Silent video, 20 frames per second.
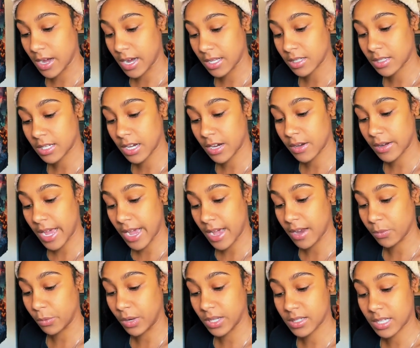I can tell you
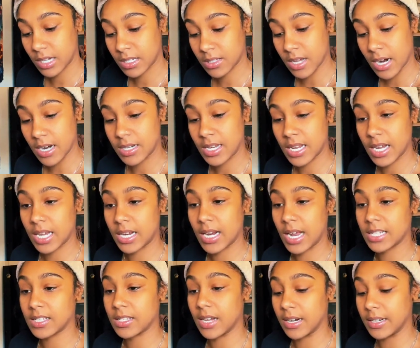that. Once I start
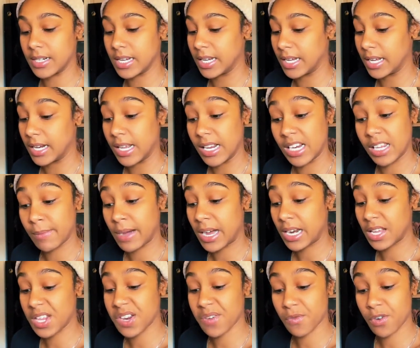digging, I start digging.
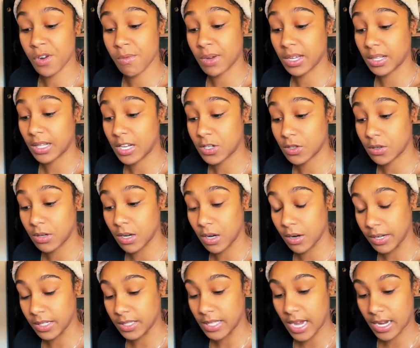Anybody in the room can let you
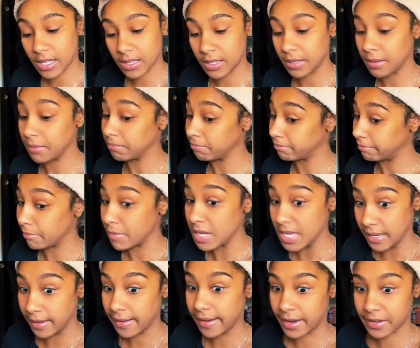know exactly
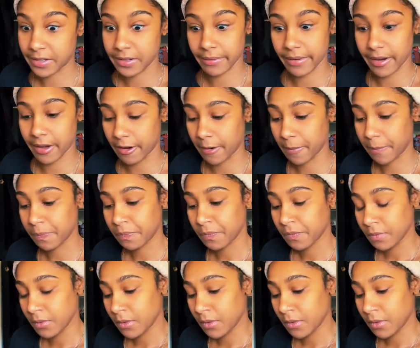me as a reader.